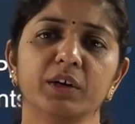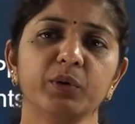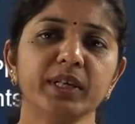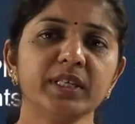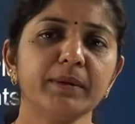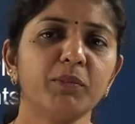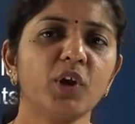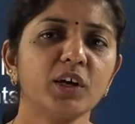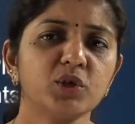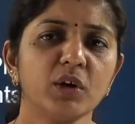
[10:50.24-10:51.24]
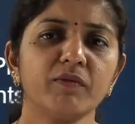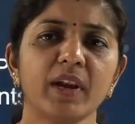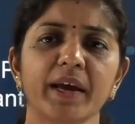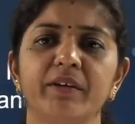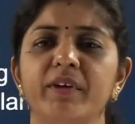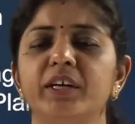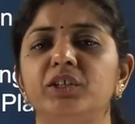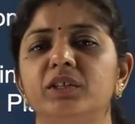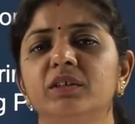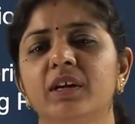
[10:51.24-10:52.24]
you can say products of light
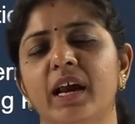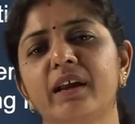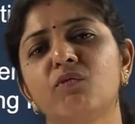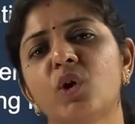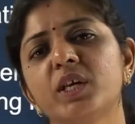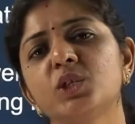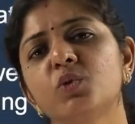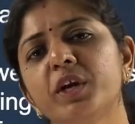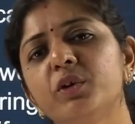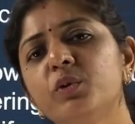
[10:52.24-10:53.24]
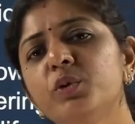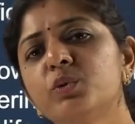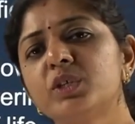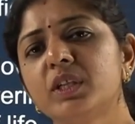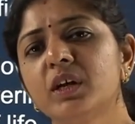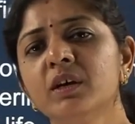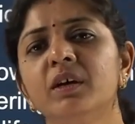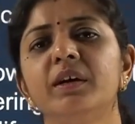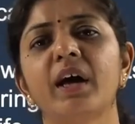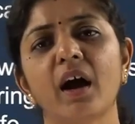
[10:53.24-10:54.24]
reaction and what is going to use in the
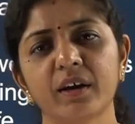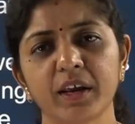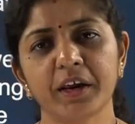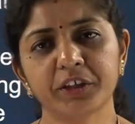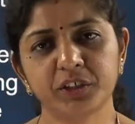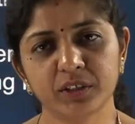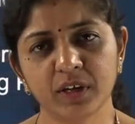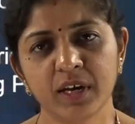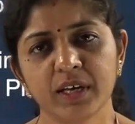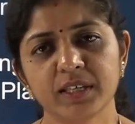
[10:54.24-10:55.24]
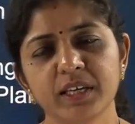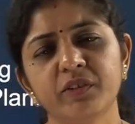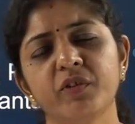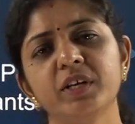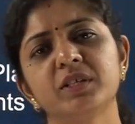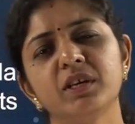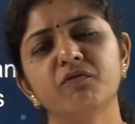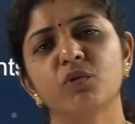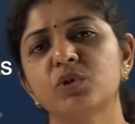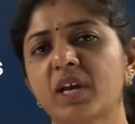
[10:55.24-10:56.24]
dark reaction. C3,
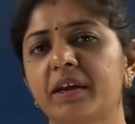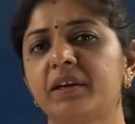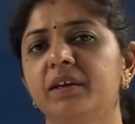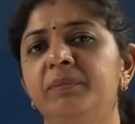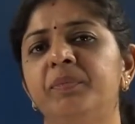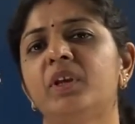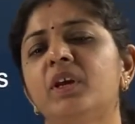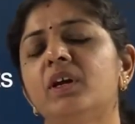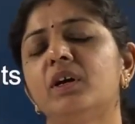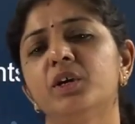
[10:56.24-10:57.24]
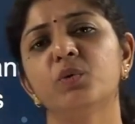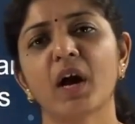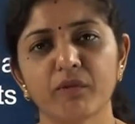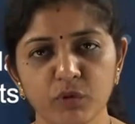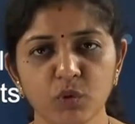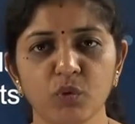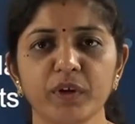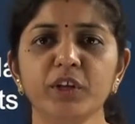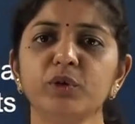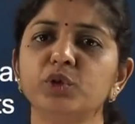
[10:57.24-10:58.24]
C4 cycle you have to go
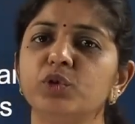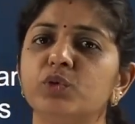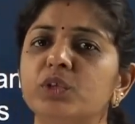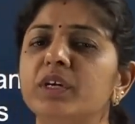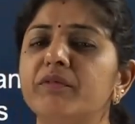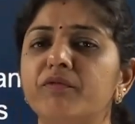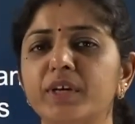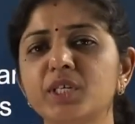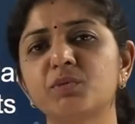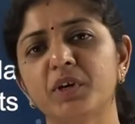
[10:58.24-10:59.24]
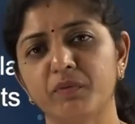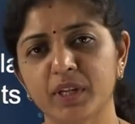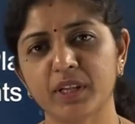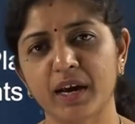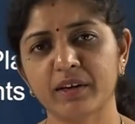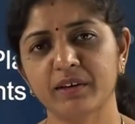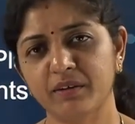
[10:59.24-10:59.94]
with, you should know the difference between that,